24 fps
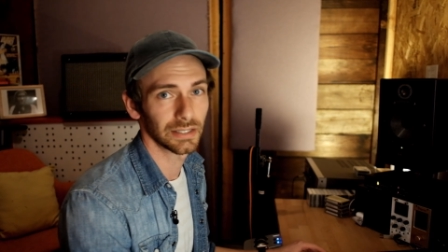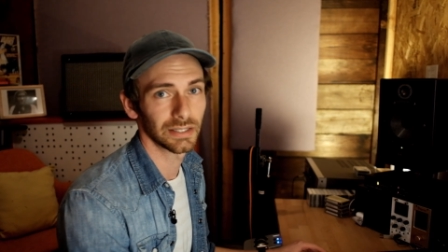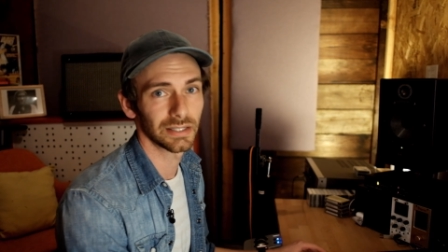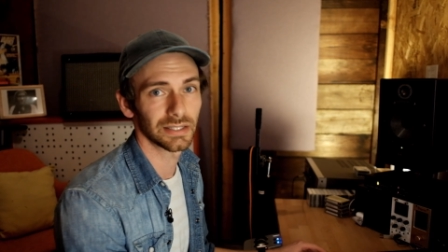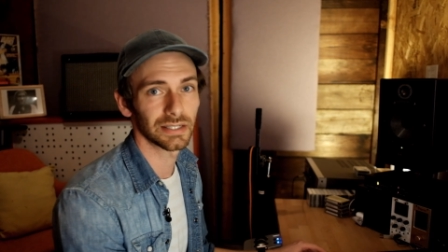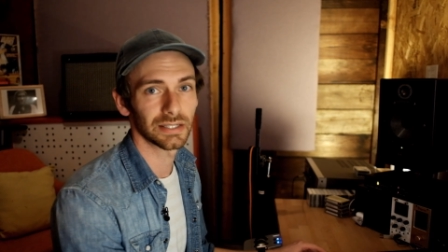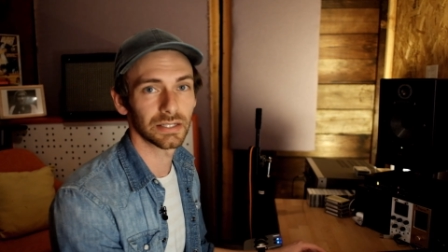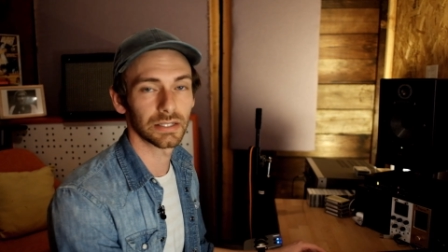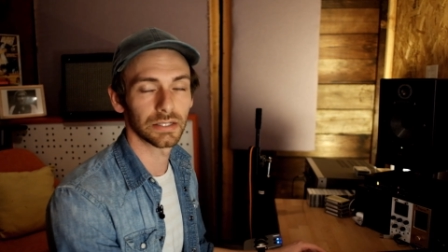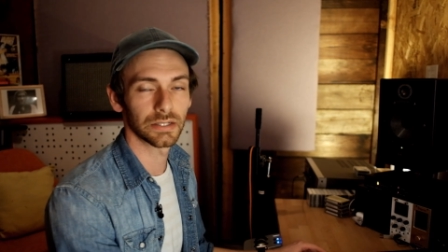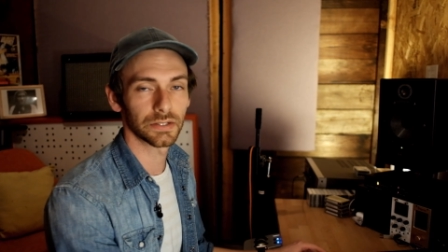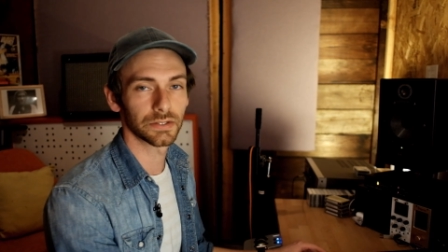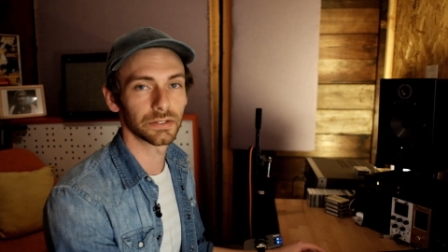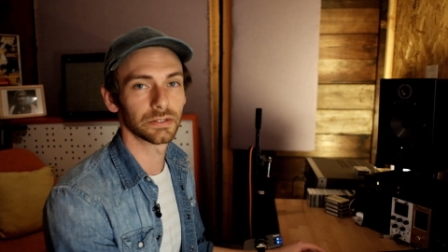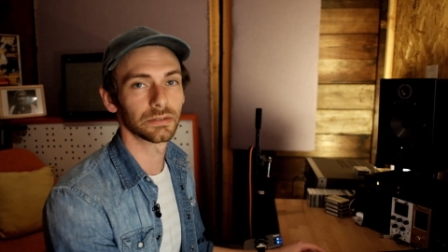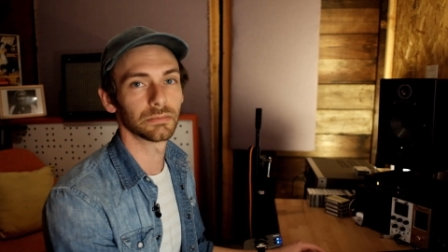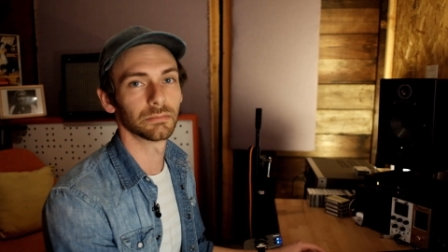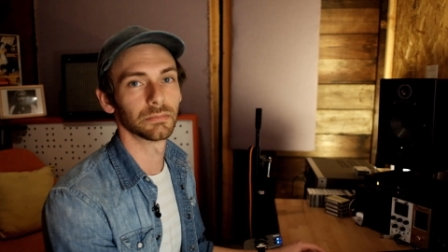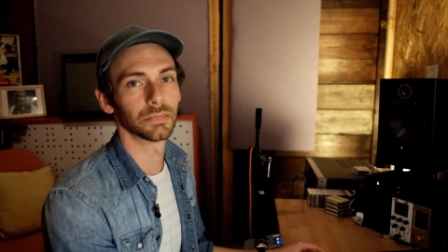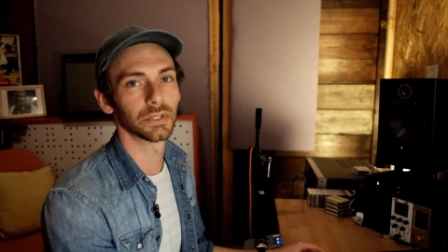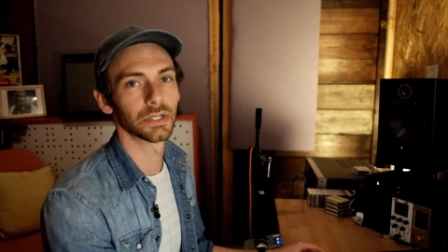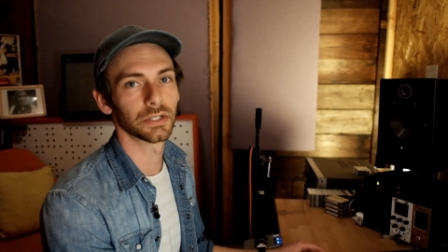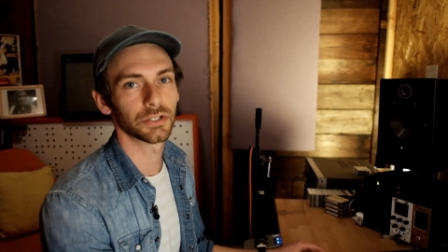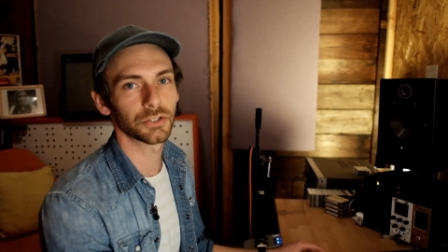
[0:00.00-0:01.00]
It
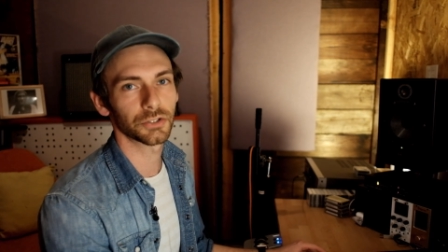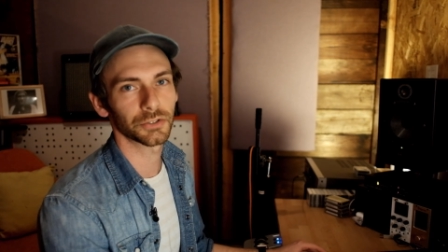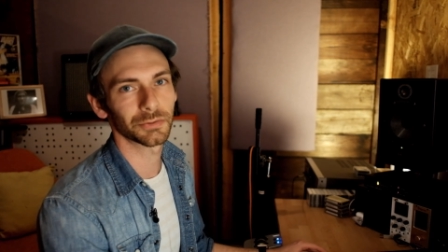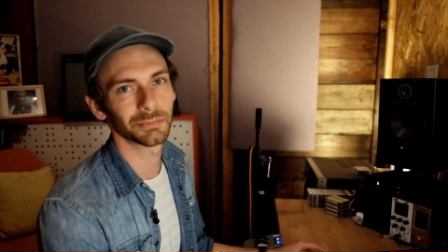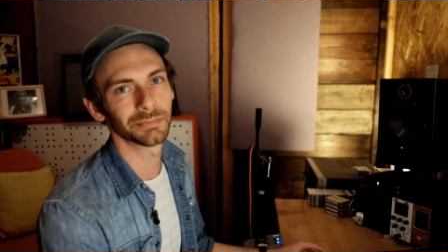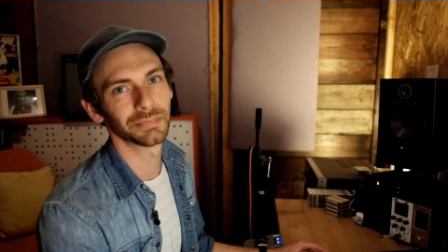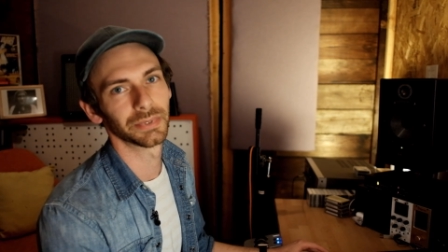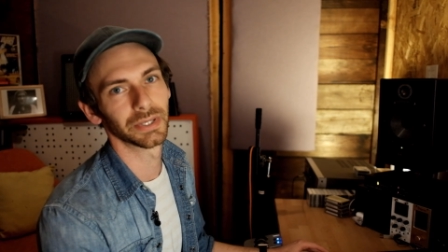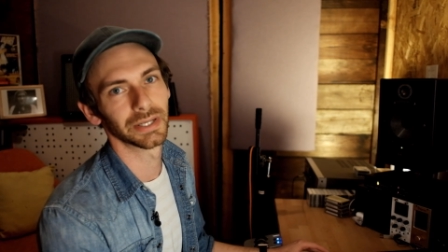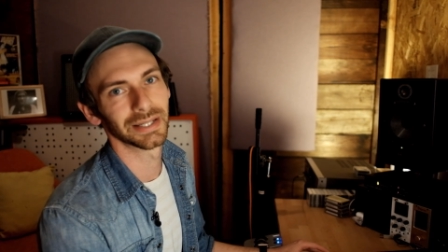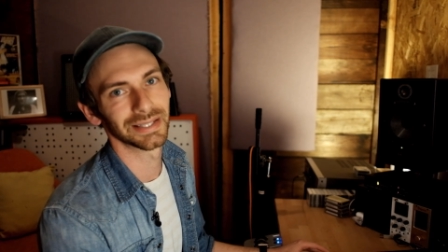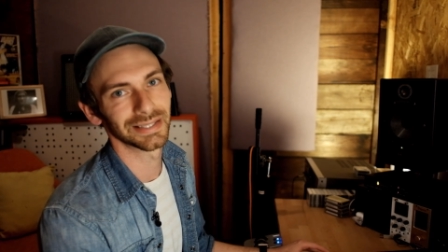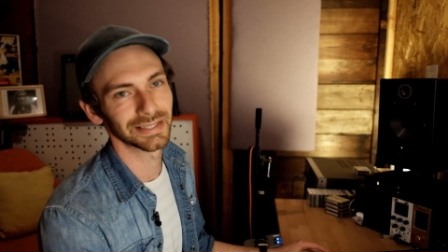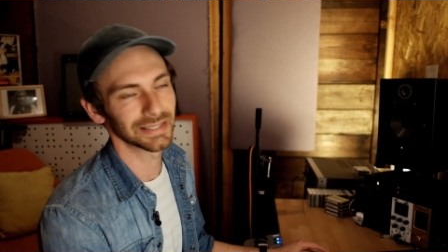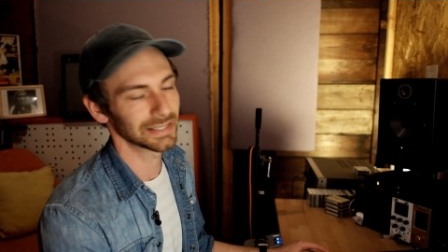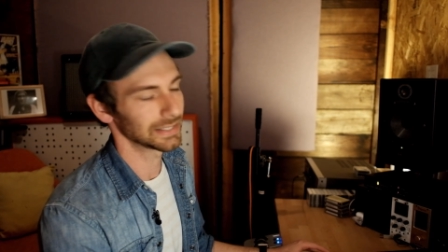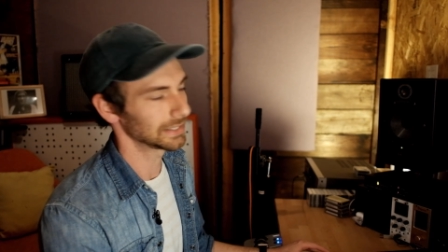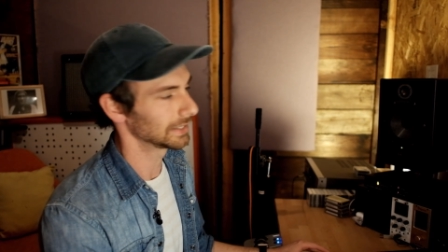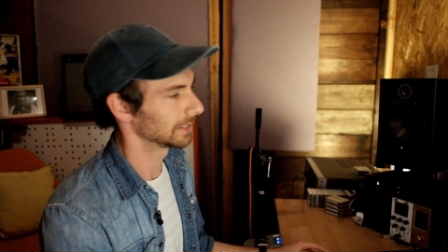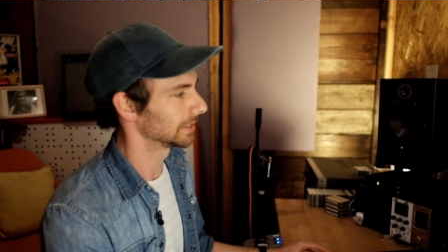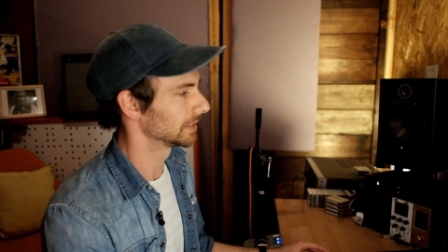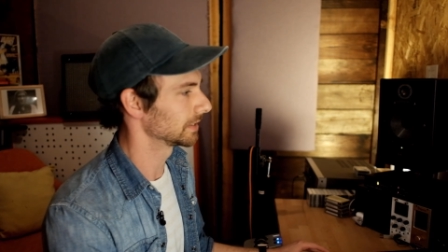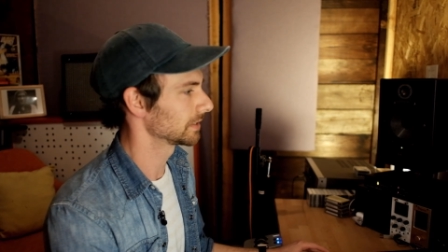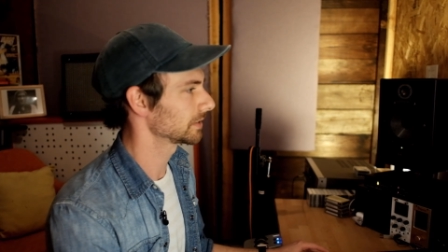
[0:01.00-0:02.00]
isn't much, but
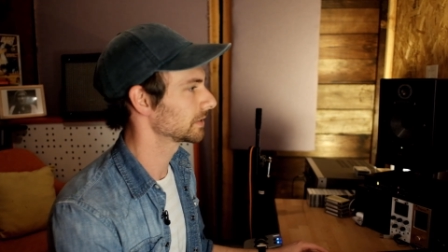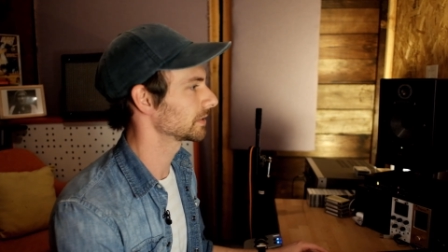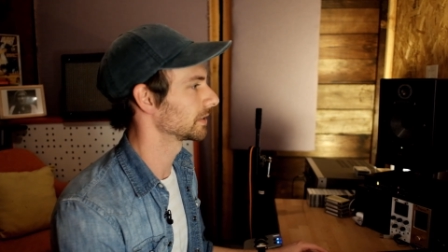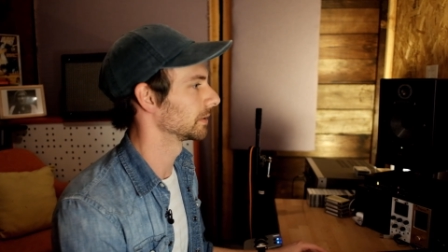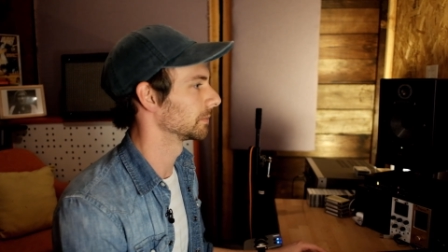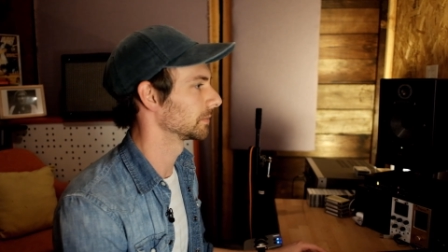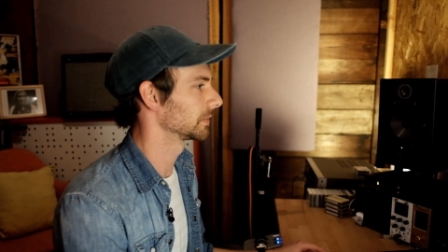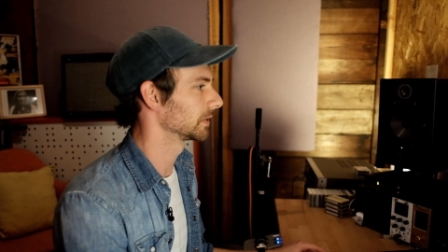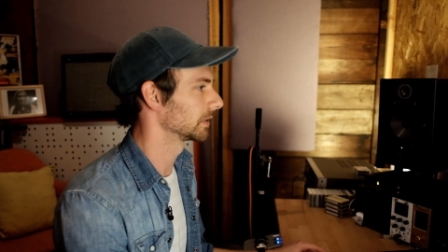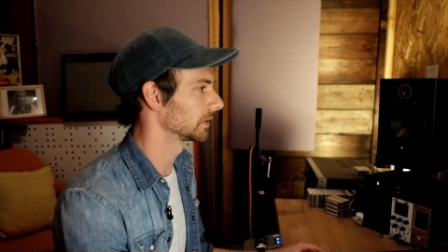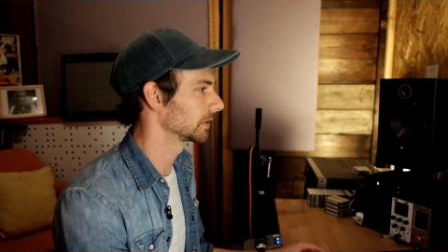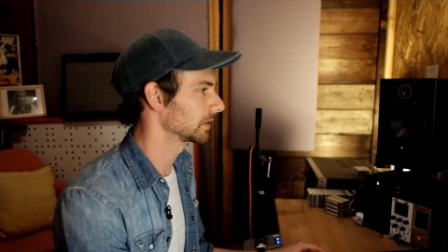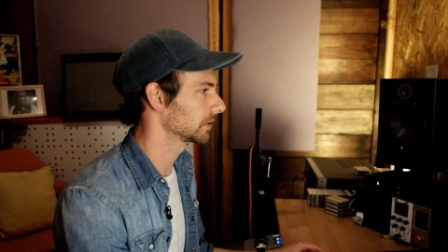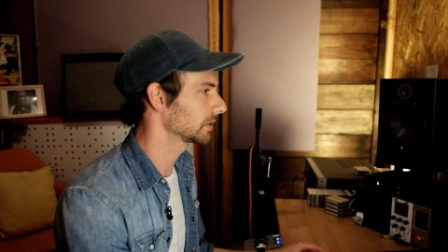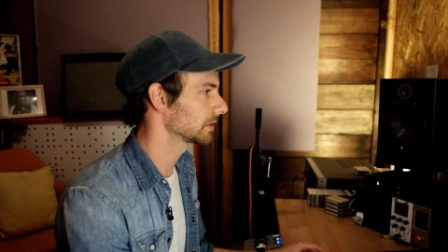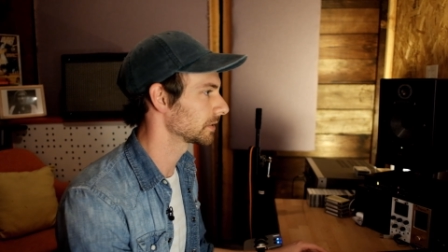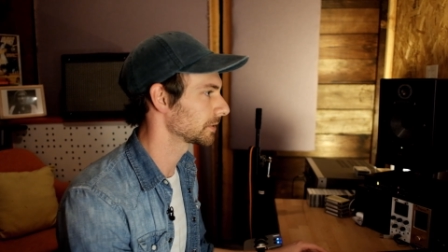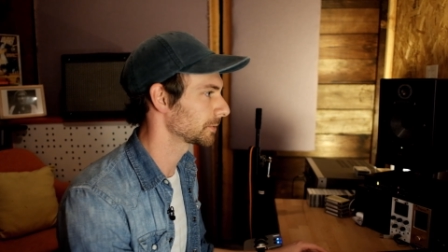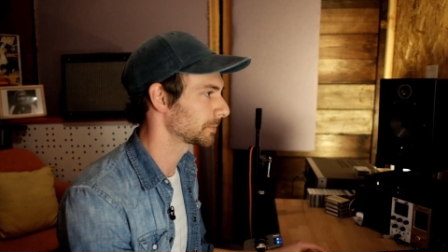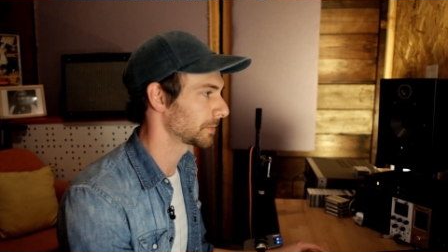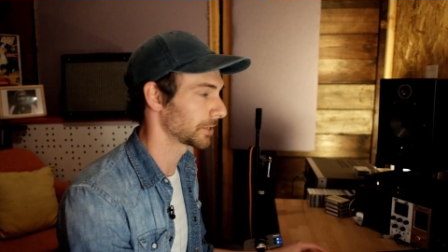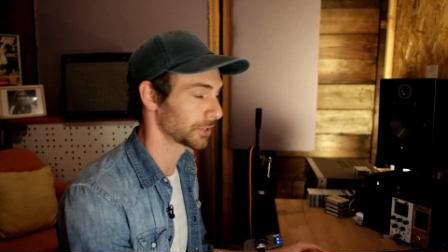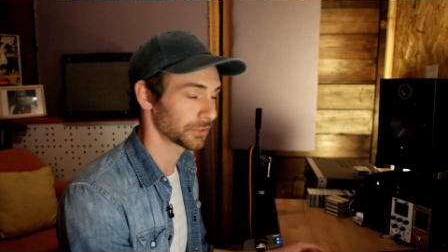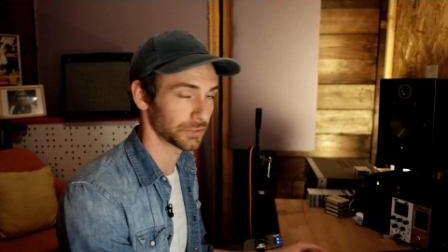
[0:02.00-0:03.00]
it is something,
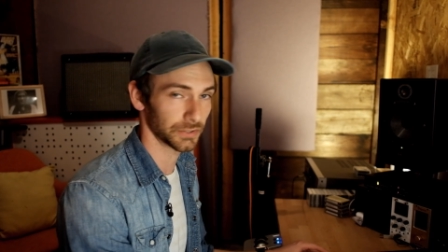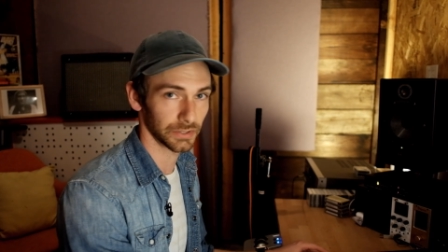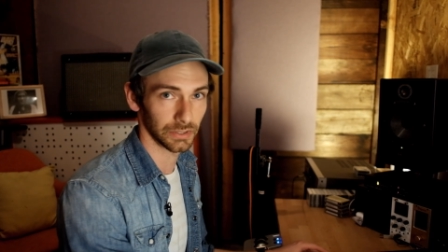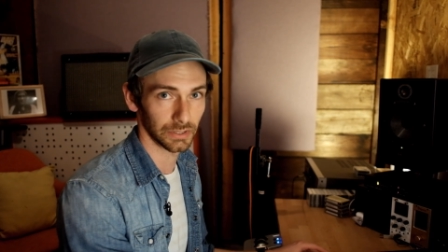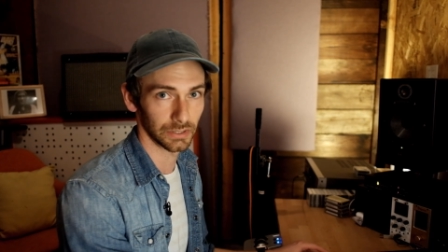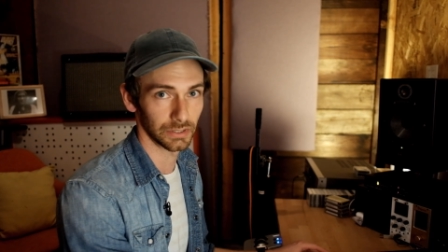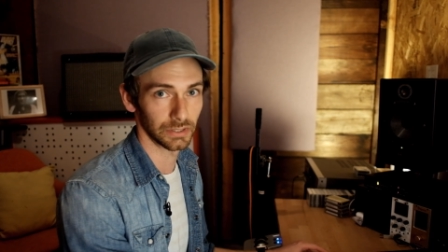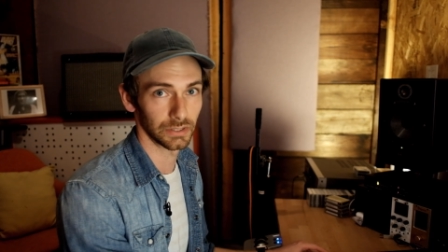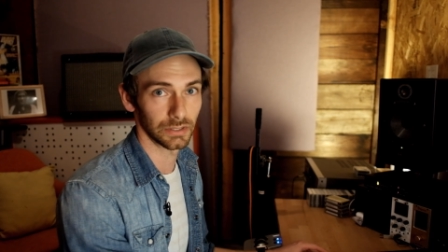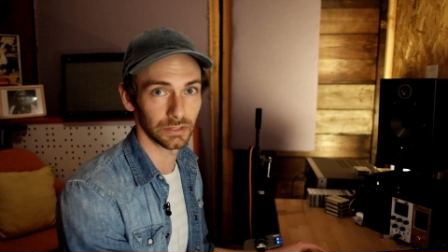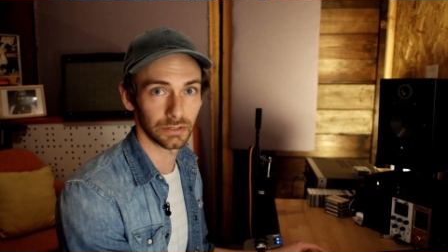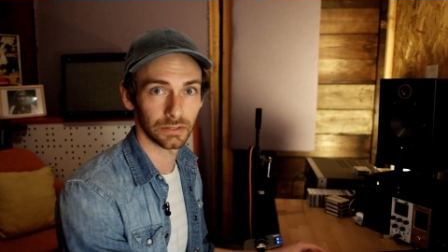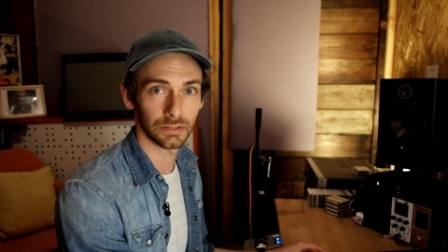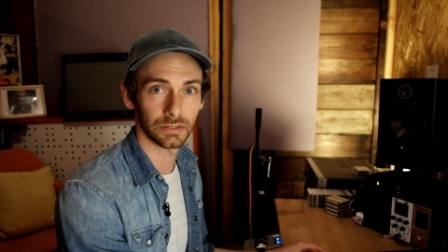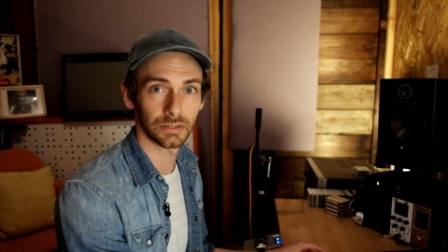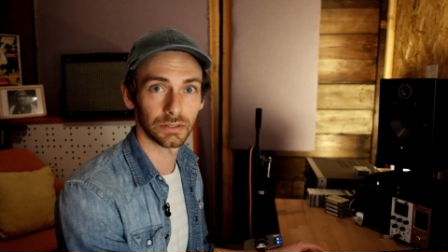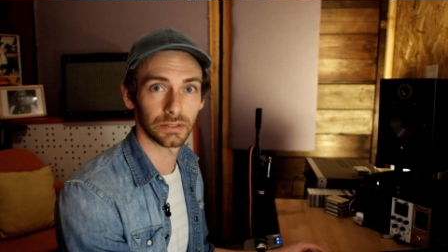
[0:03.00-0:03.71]
especially